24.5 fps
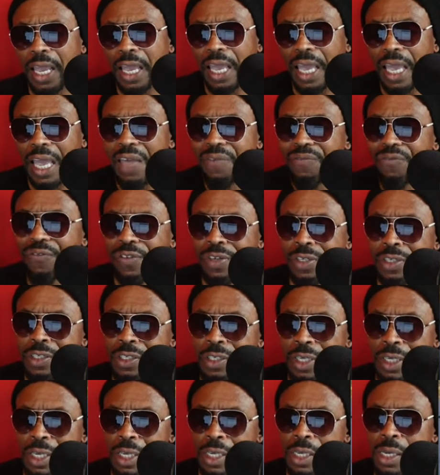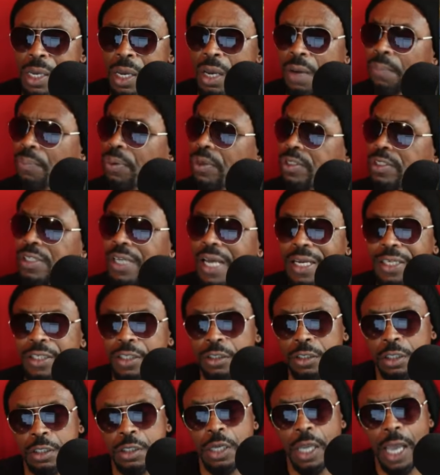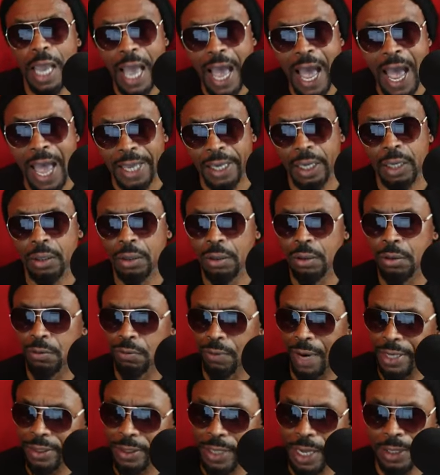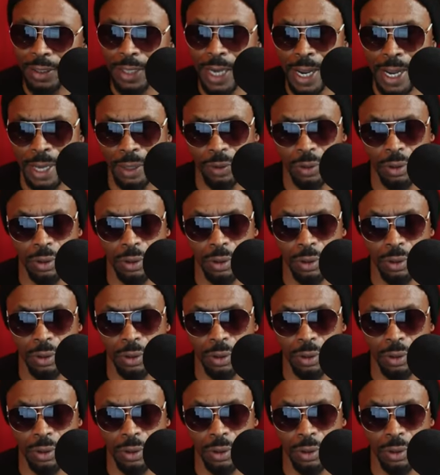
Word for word: Infancy Protection Act. Write that down.